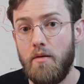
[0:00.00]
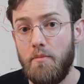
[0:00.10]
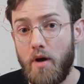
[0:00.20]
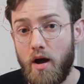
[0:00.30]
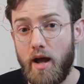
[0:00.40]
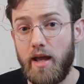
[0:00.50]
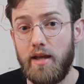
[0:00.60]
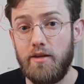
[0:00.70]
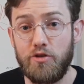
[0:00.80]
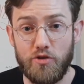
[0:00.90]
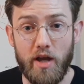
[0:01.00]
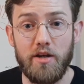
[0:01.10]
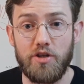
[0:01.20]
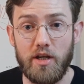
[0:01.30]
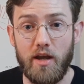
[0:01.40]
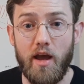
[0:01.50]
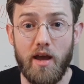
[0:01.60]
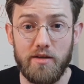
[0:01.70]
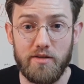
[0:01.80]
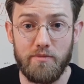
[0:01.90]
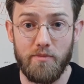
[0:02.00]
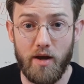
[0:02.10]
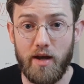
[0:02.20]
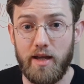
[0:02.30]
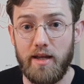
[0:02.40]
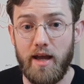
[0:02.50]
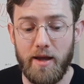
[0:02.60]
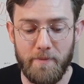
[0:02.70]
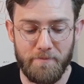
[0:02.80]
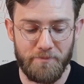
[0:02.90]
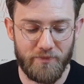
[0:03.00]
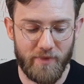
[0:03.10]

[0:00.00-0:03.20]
my strategy and my,